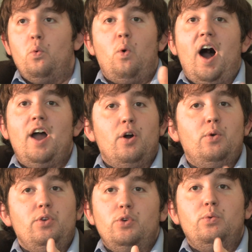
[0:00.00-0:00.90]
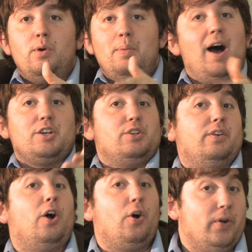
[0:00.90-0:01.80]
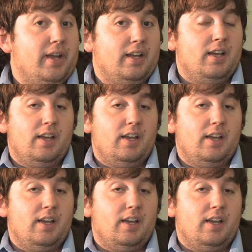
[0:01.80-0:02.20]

Y-O-U apostrophe R-E.